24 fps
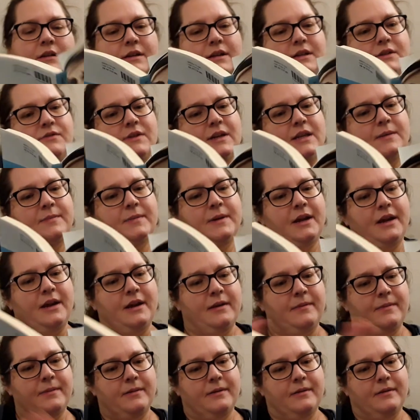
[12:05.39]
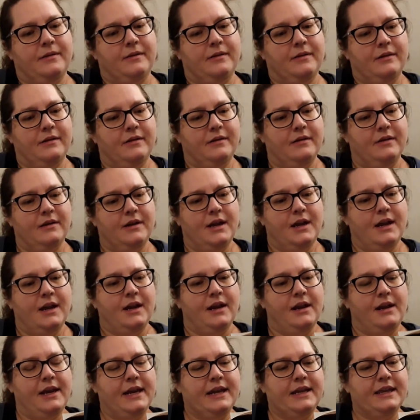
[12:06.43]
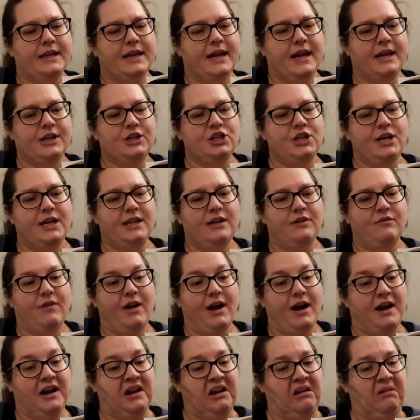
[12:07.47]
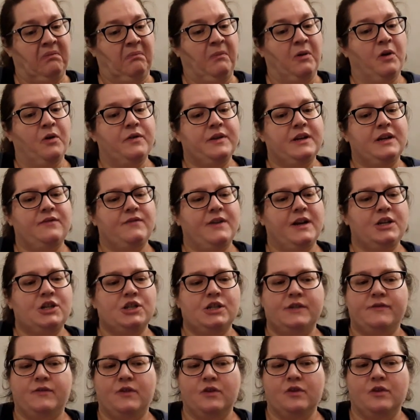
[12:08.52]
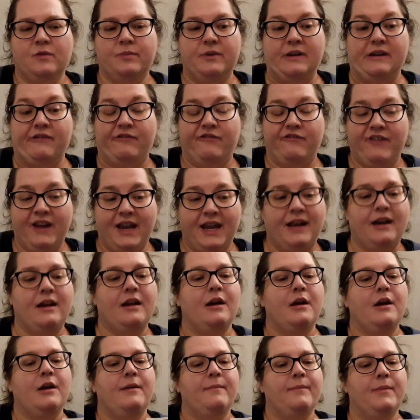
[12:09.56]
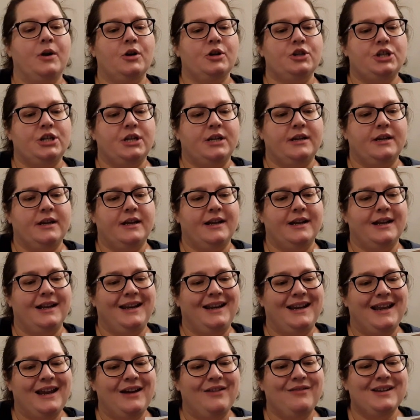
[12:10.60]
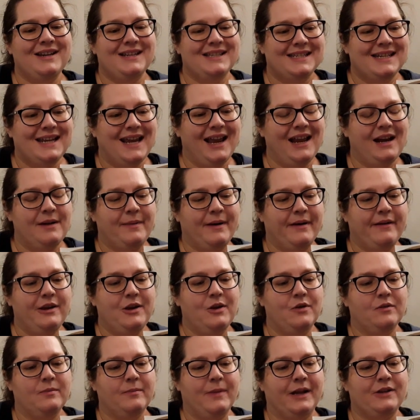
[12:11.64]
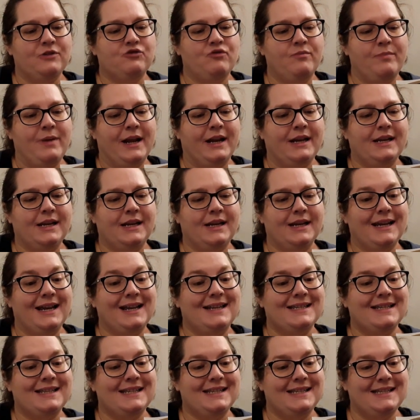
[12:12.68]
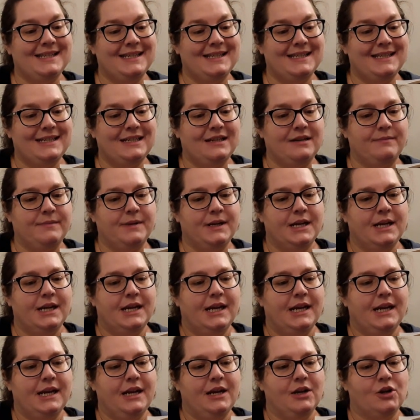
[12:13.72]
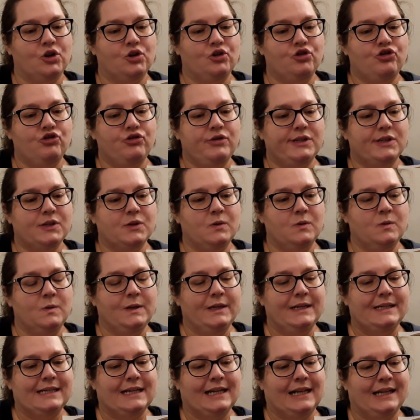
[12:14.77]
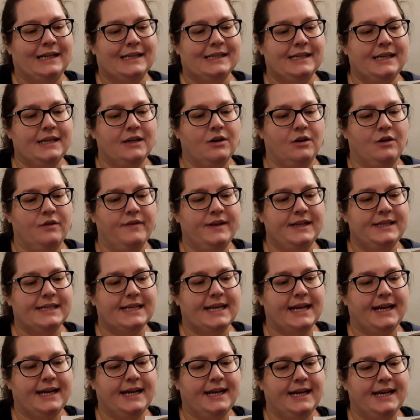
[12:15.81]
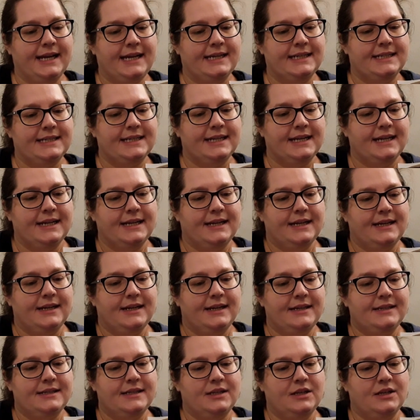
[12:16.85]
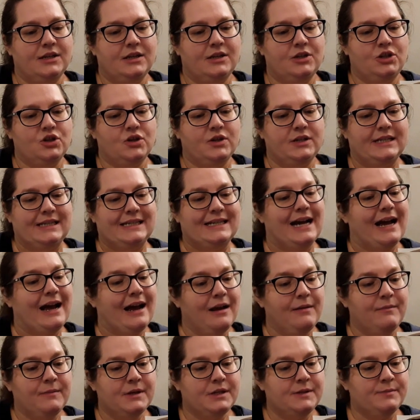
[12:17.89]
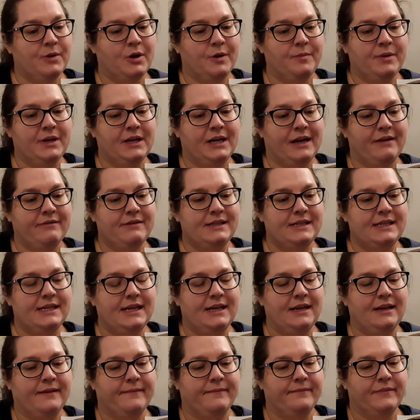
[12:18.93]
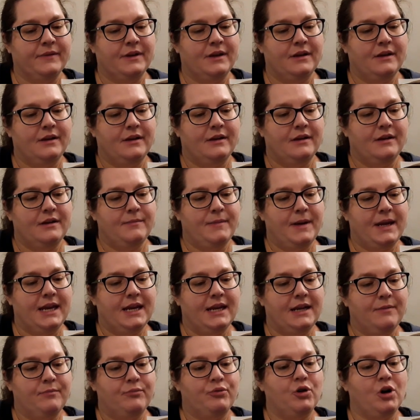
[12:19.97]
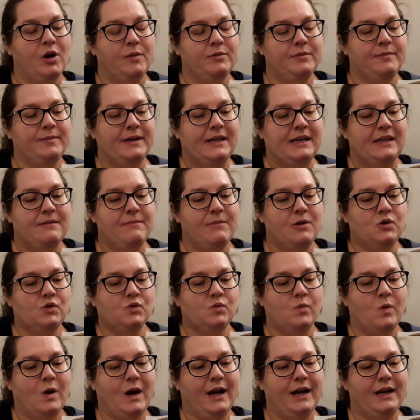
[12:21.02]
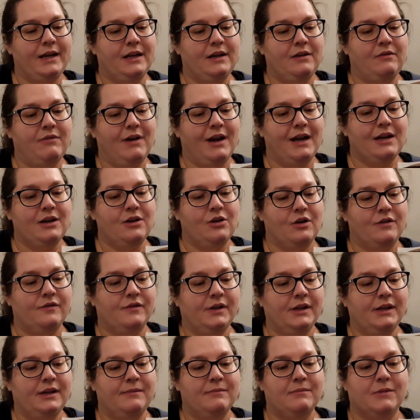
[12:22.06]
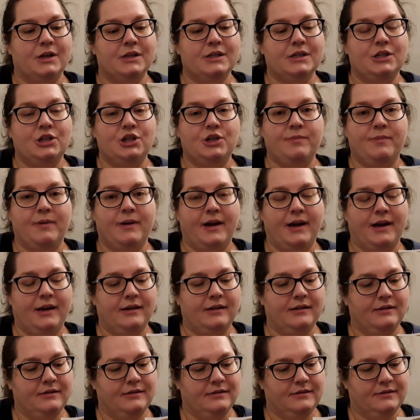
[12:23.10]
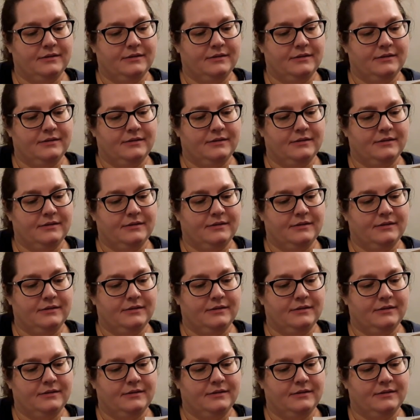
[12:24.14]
Let's read the blurb. Like The Catcher in the Rye or The Adventures of Huckleberry Finn, Botchan, a hilarious tale about a young man's rebellion against the system in a country school, is a classic of its kind. It's enjoyed timeless popularity making it probably the most widely read novel in modern Japan.